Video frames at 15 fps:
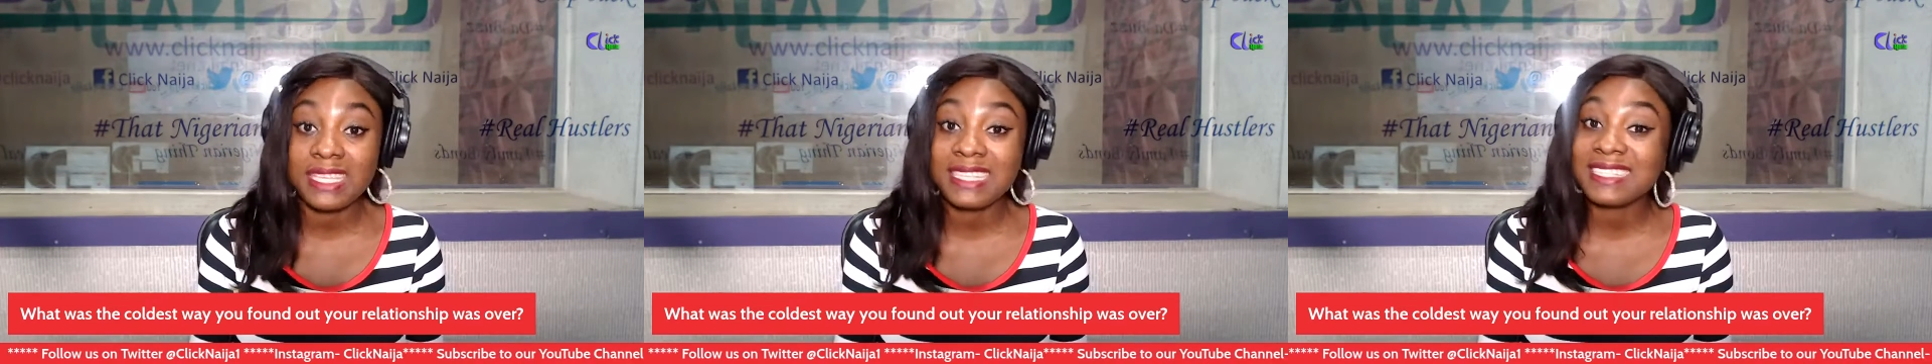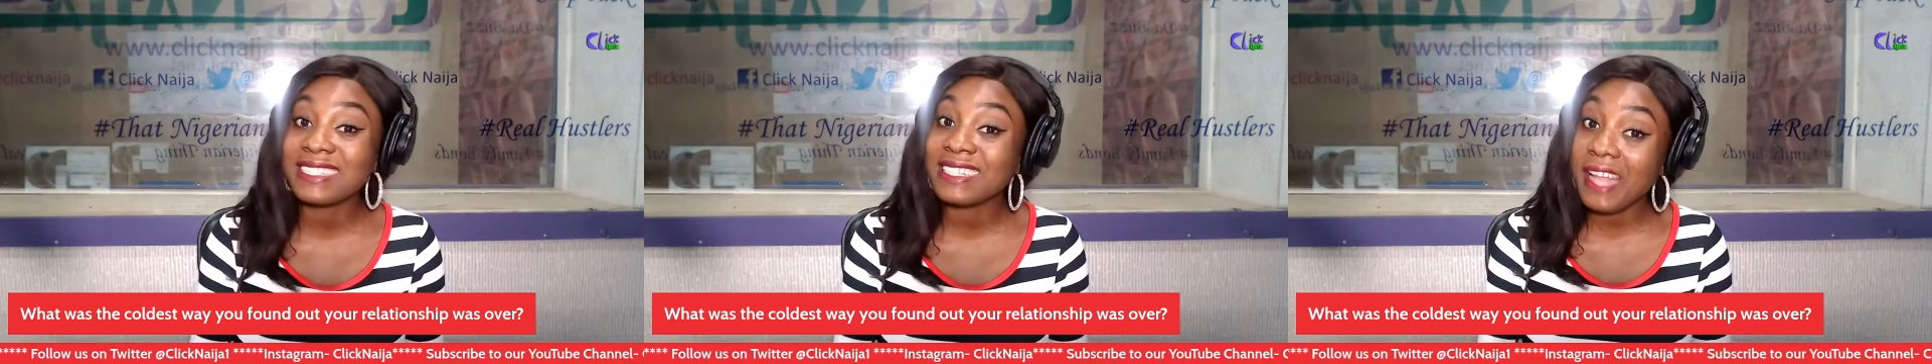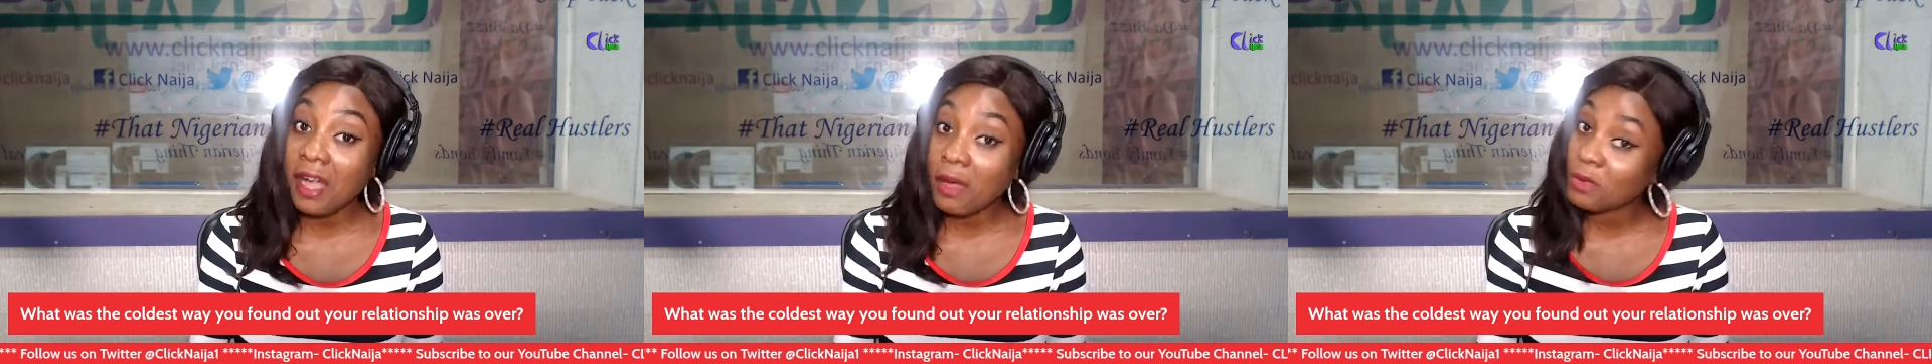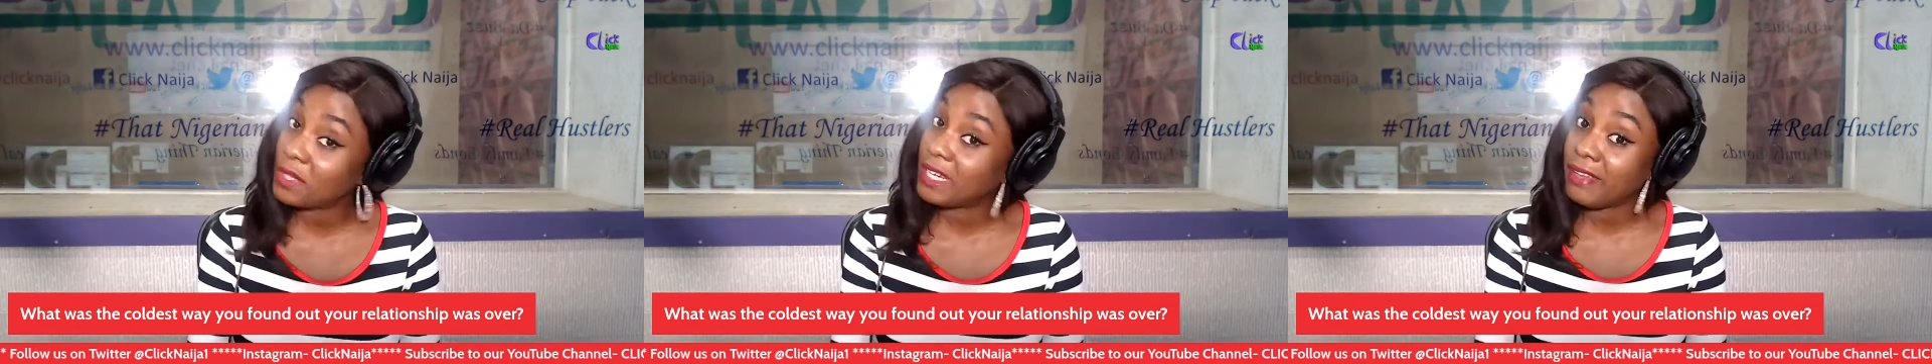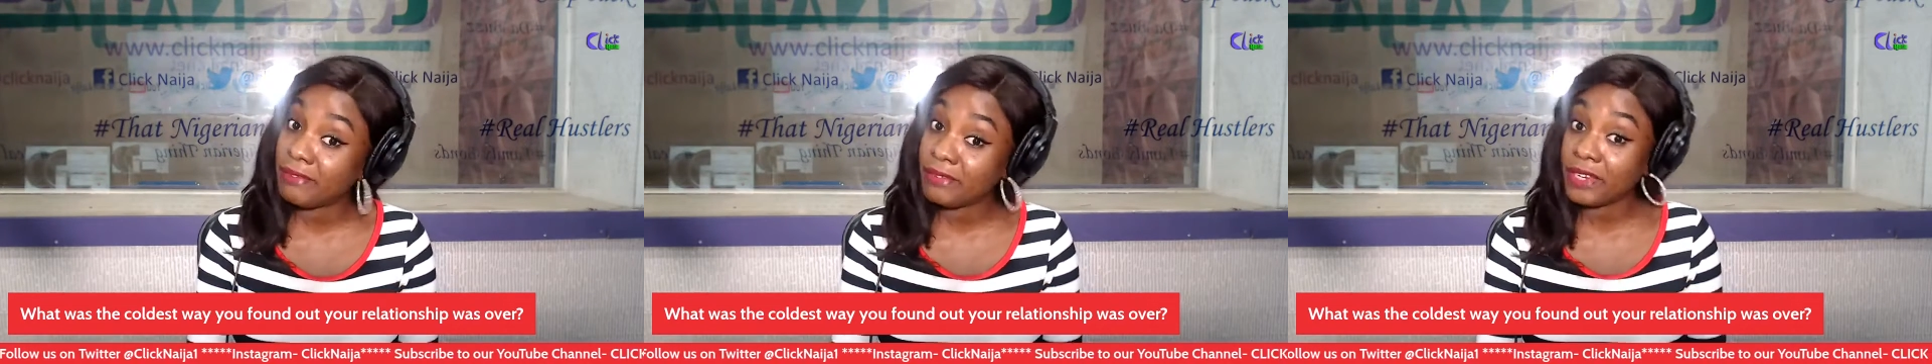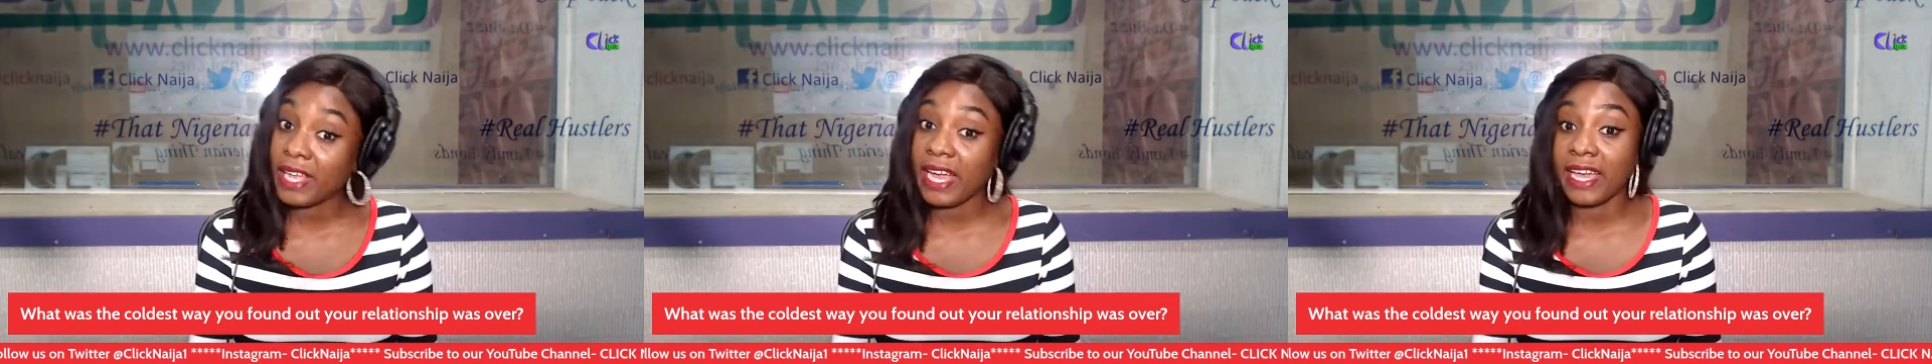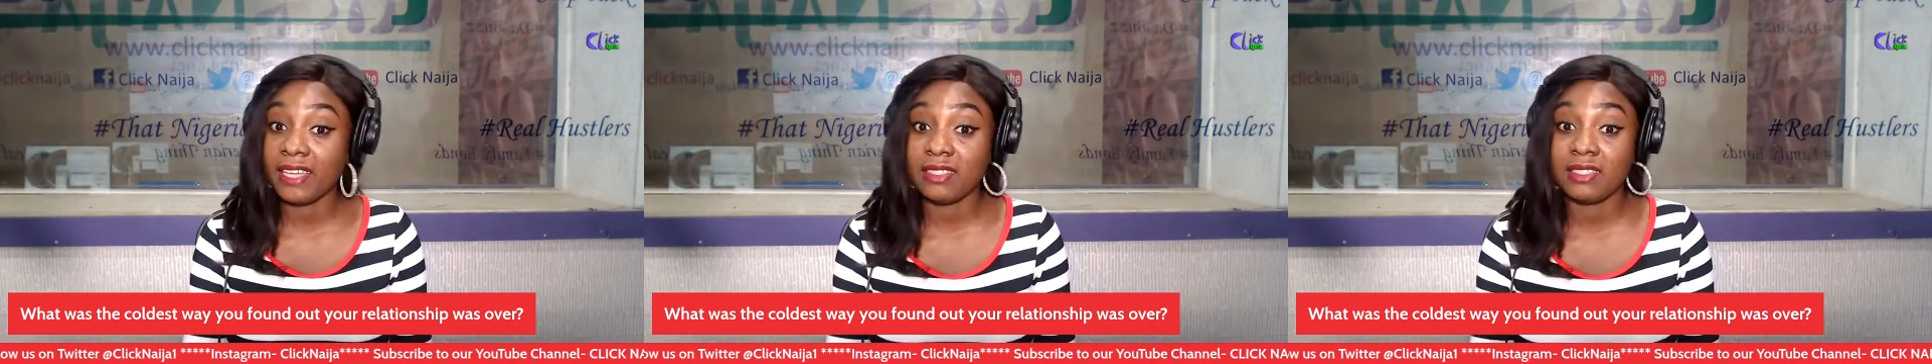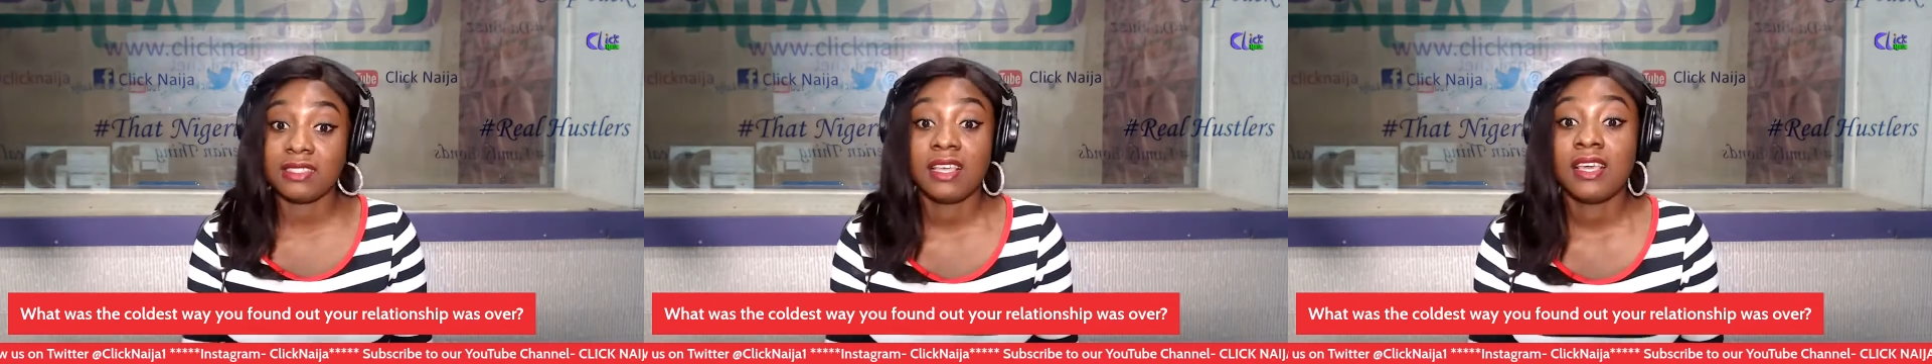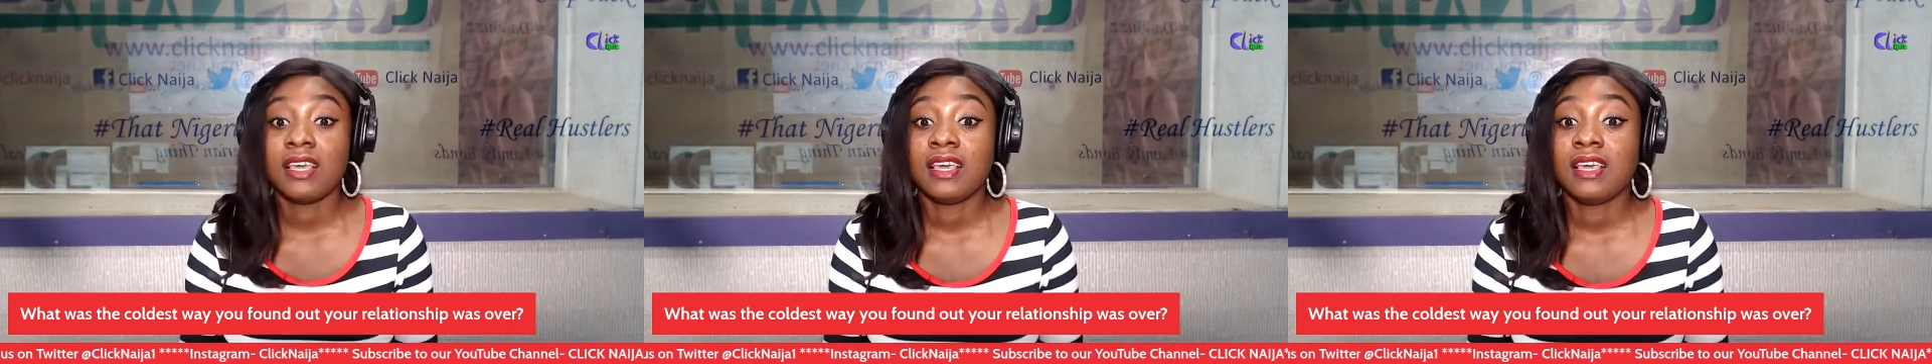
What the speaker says: Is now or never, guys.